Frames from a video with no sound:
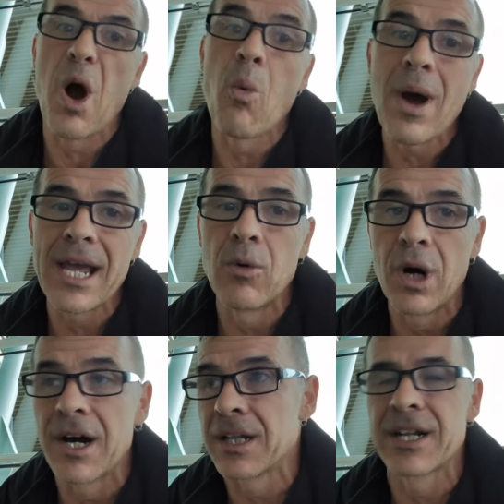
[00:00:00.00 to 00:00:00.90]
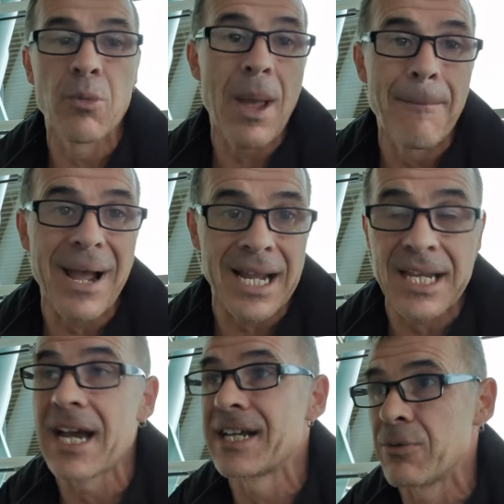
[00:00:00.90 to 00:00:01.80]
I'll wait a while. And I went back
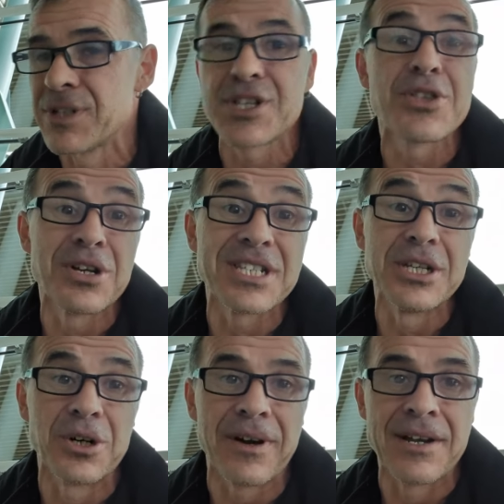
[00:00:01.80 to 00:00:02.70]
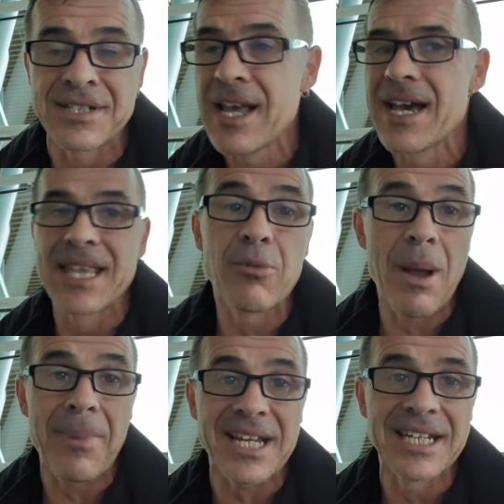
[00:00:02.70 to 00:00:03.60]
and it was thirty euros. And then I
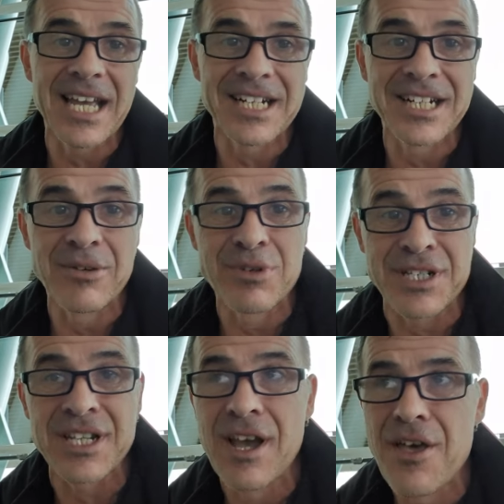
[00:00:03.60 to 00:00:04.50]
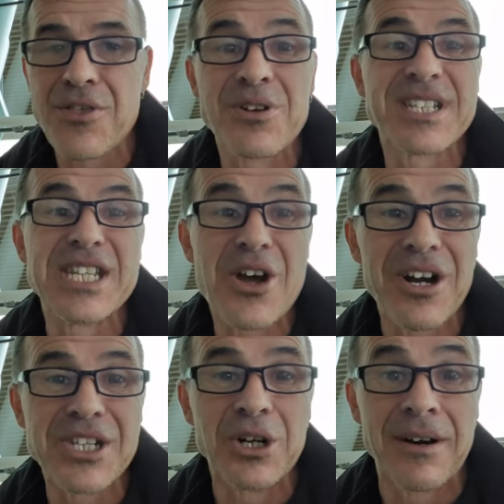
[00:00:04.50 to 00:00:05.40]
went back again and it was
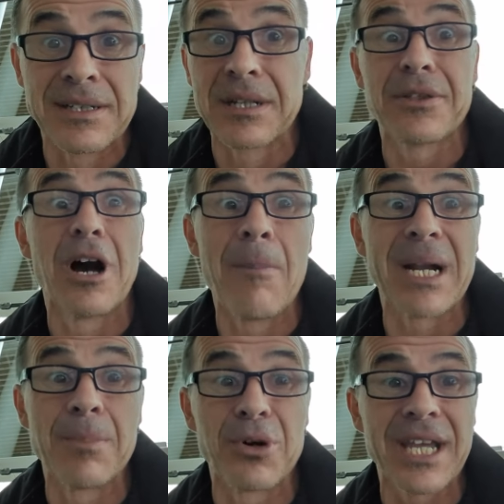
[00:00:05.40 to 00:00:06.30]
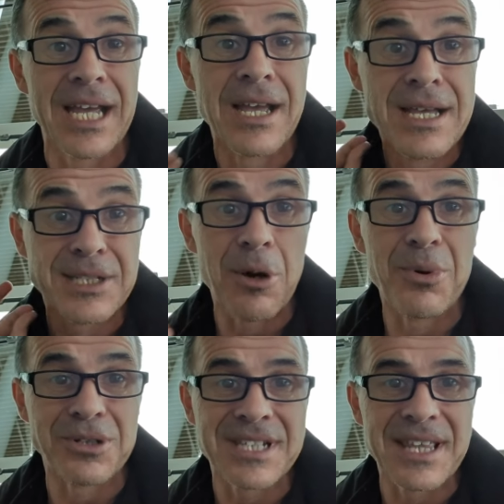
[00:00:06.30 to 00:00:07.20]
thirty-nine euros. And I thought I better book it. So I
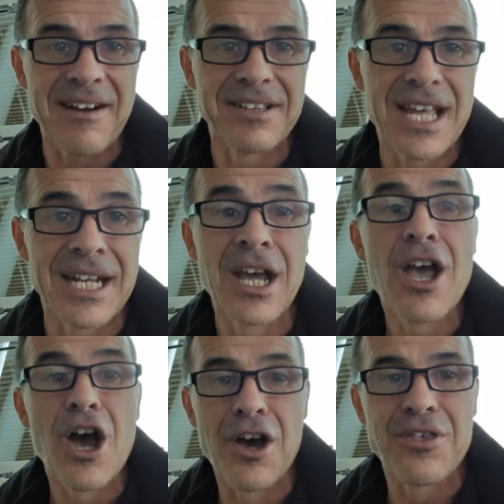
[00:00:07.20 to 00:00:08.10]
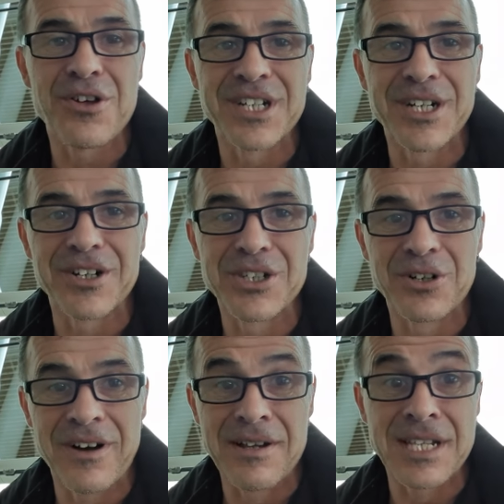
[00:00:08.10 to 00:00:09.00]
booked it there and then at thirty-nine
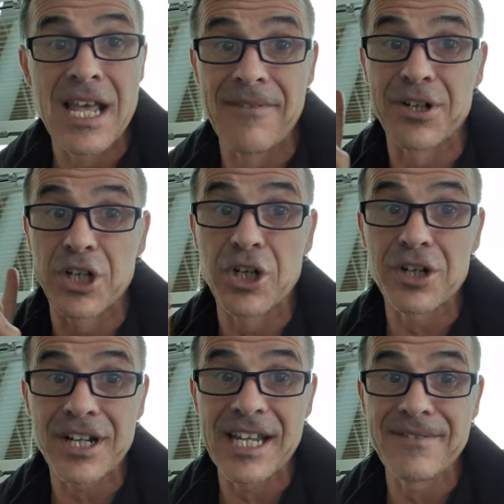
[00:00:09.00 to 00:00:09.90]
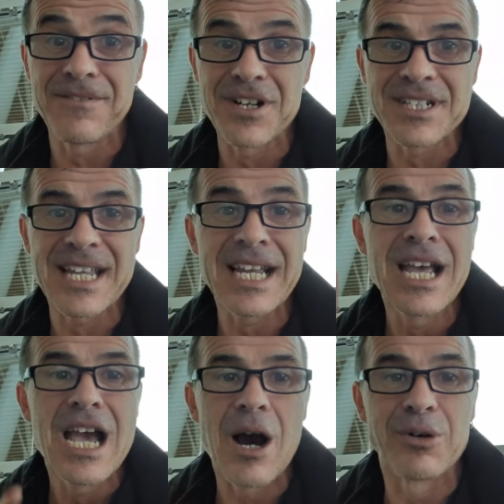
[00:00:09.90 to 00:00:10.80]
euros. If I'd have got it in first thing,
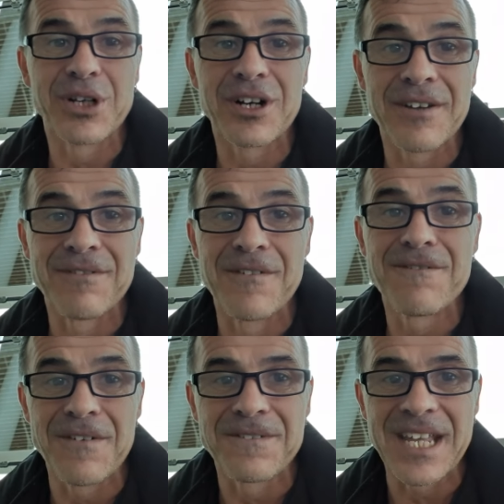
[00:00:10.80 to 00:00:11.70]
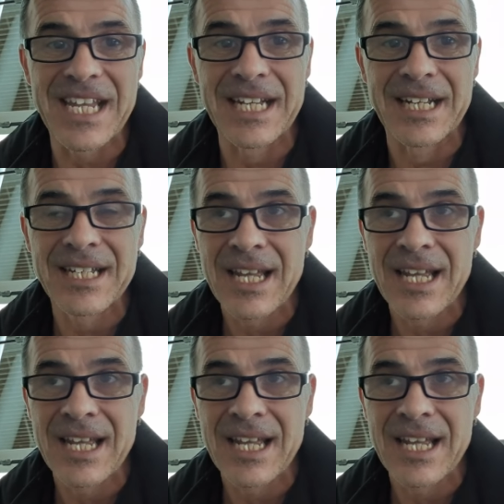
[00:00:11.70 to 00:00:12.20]
I would have got it for fifteen.